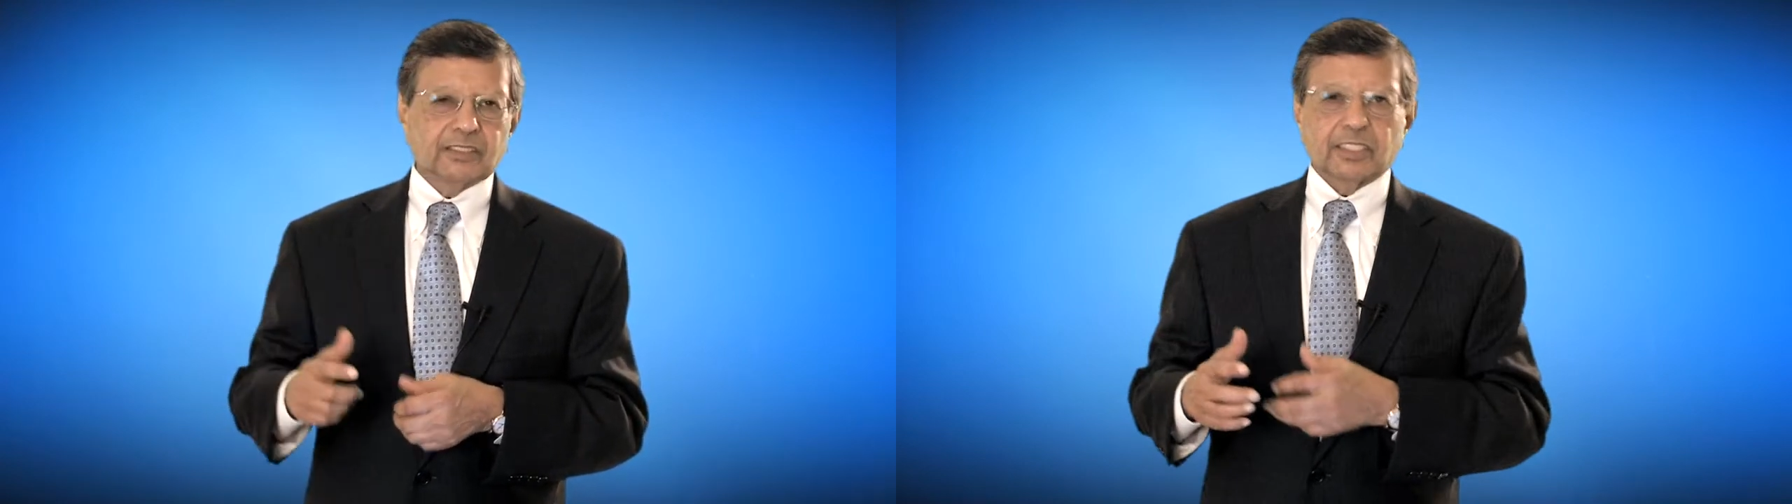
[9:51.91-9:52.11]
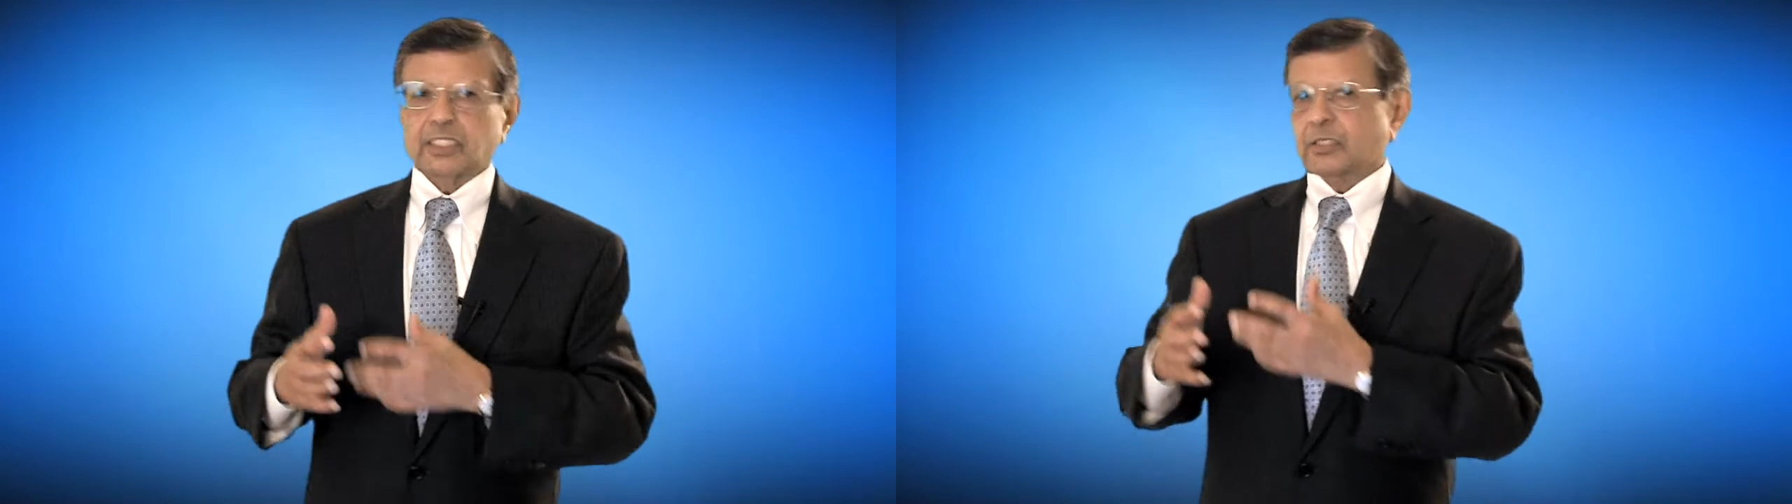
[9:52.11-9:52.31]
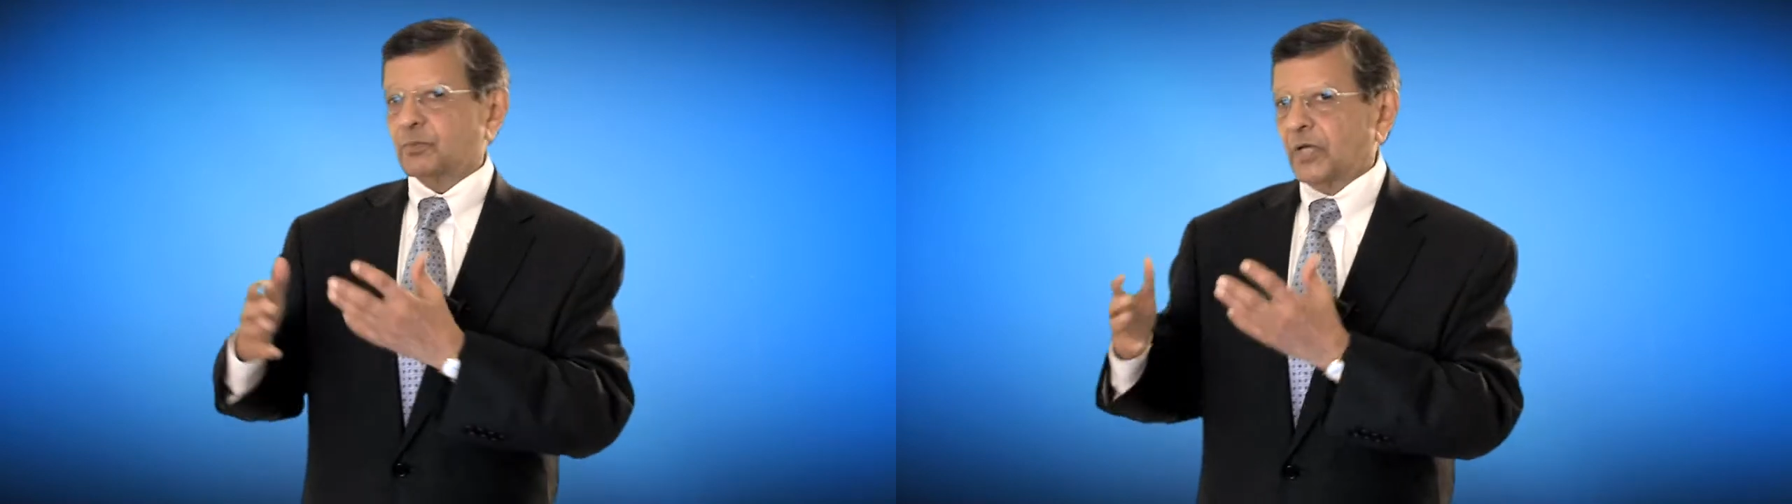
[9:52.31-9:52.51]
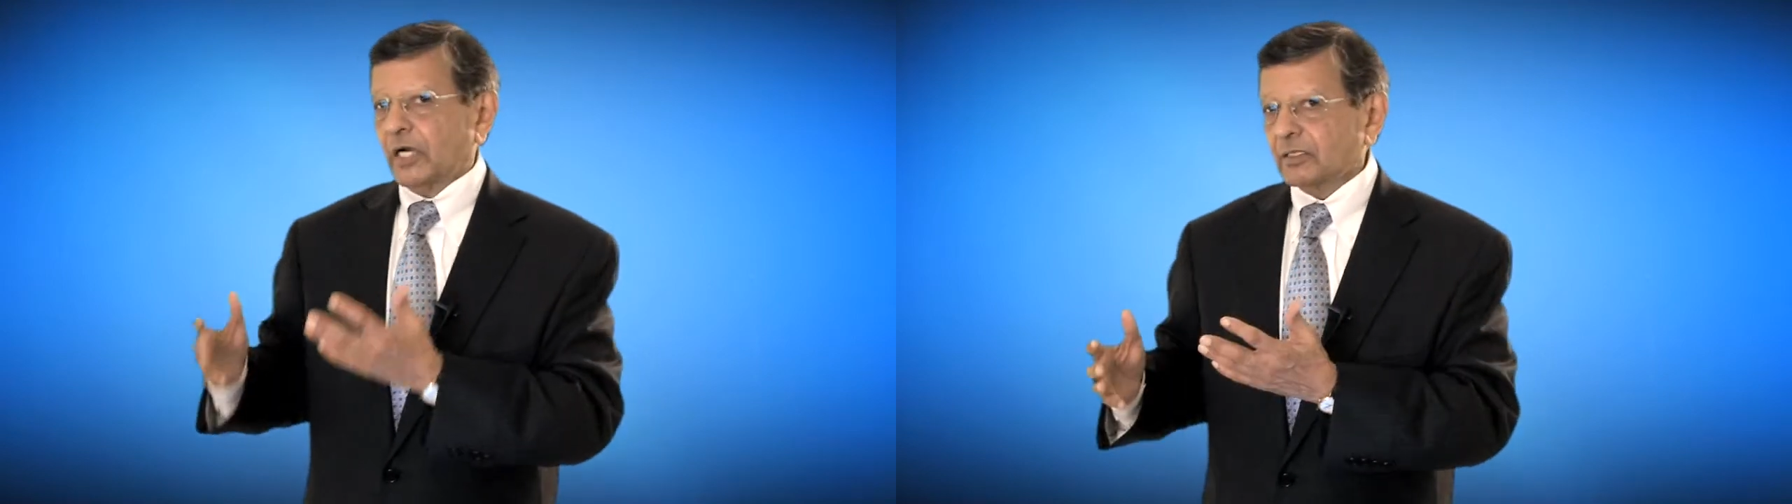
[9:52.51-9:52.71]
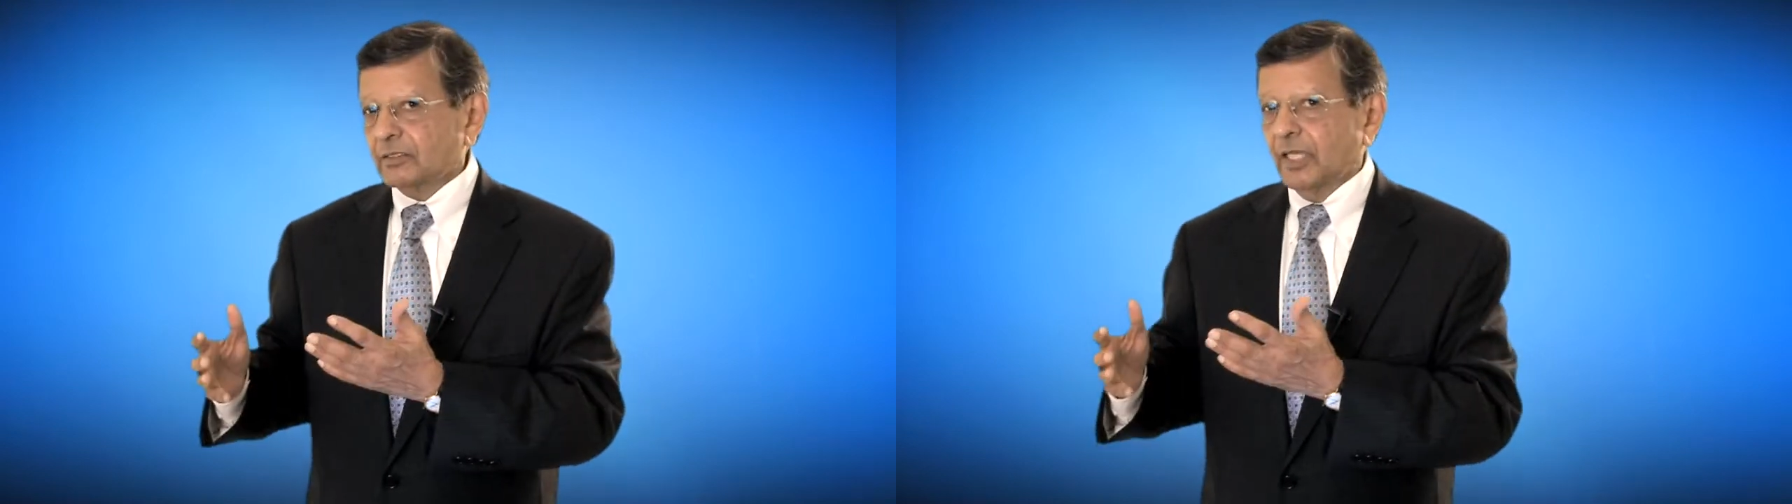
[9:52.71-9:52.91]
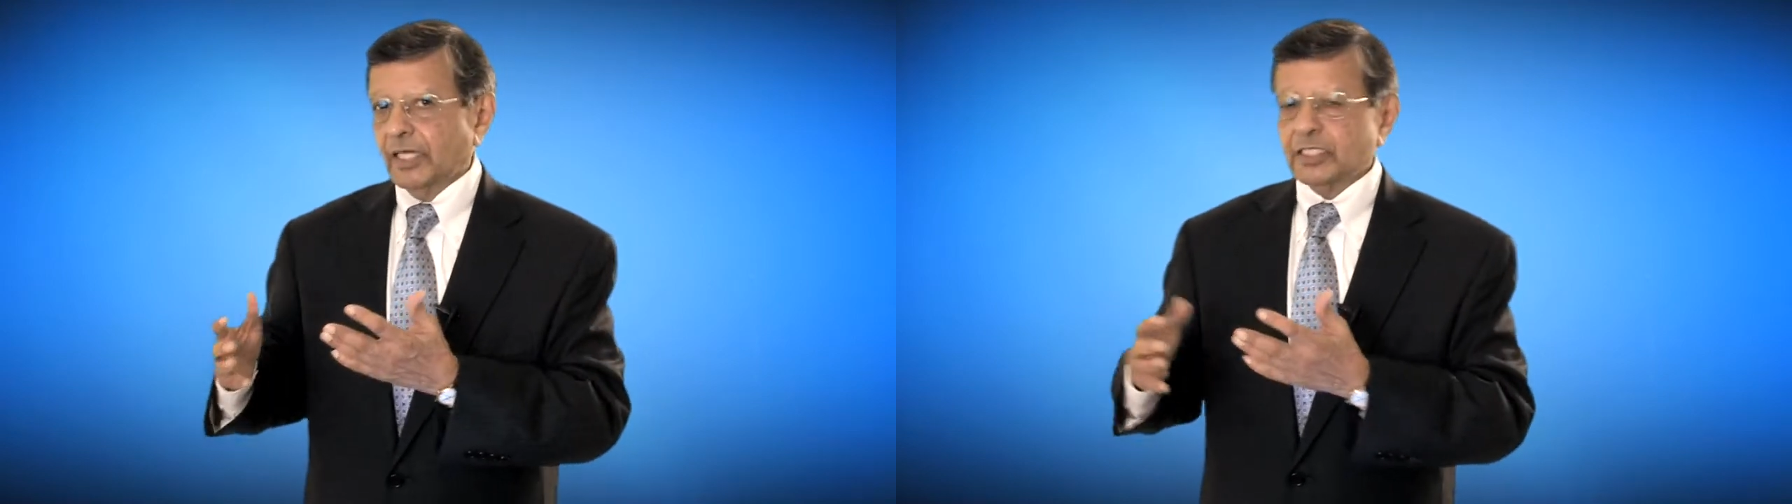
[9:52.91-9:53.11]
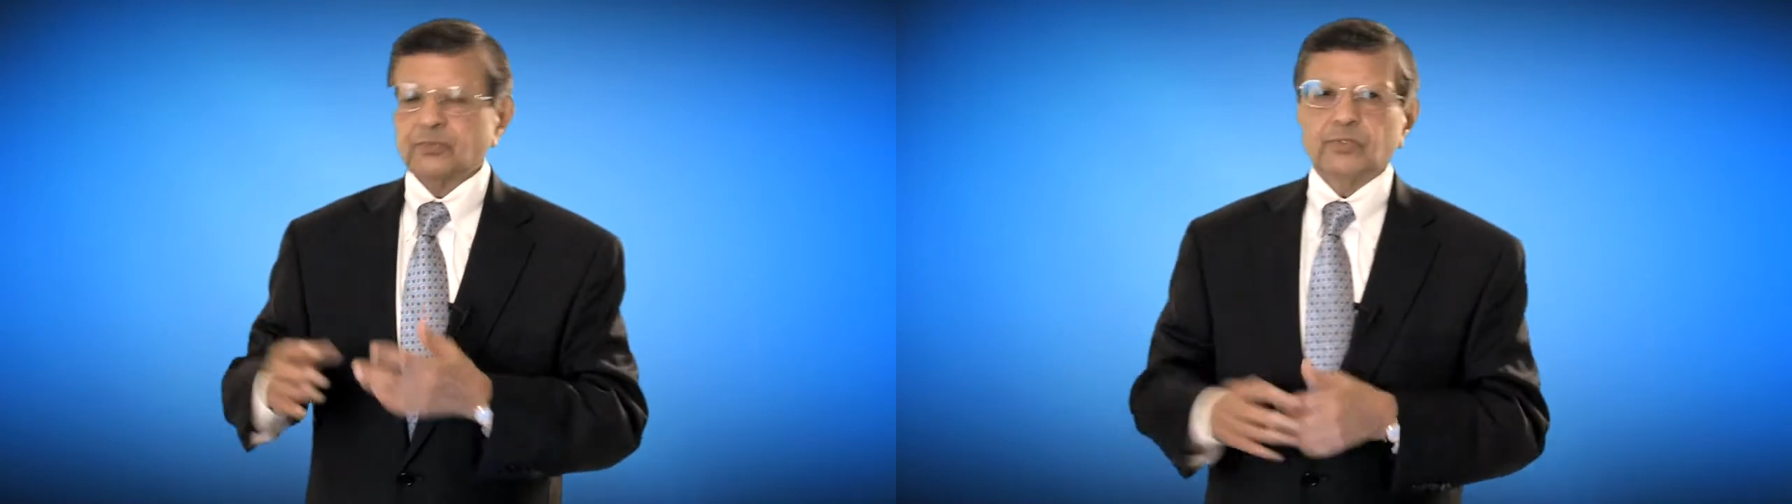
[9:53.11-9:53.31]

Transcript: such as product knowledge,